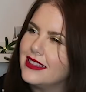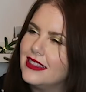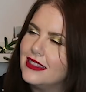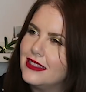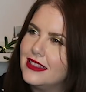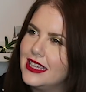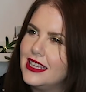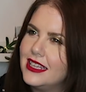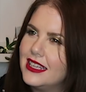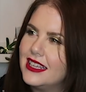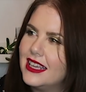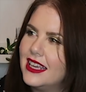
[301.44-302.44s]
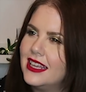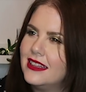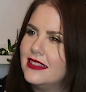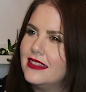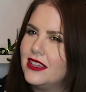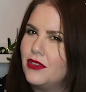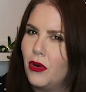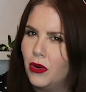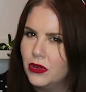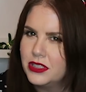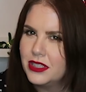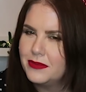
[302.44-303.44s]
I think in the
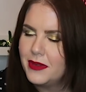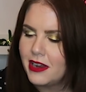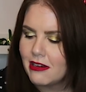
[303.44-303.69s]
autumn,